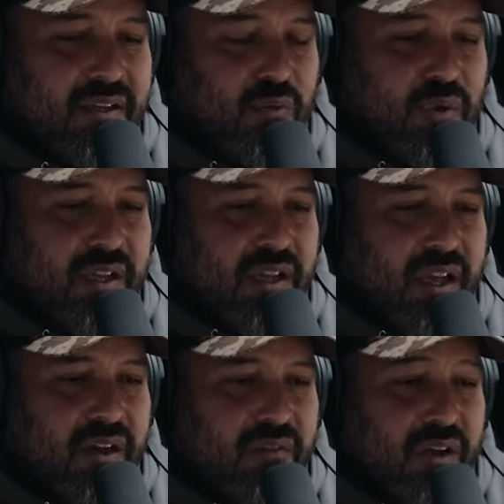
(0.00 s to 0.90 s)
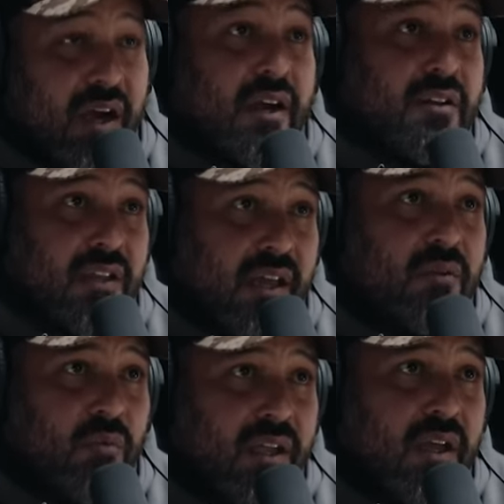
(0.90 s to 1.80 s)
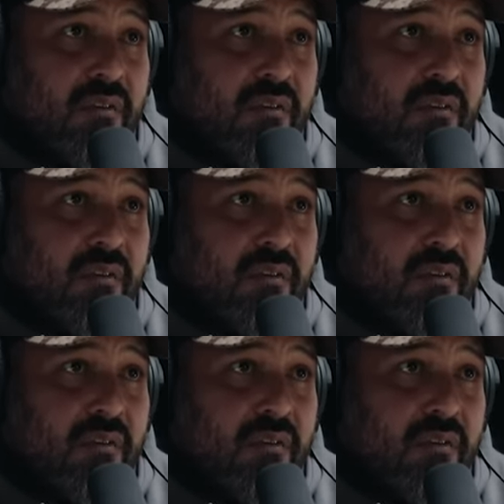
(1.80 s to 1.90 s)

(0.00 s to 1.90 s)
We have Ironclad. We have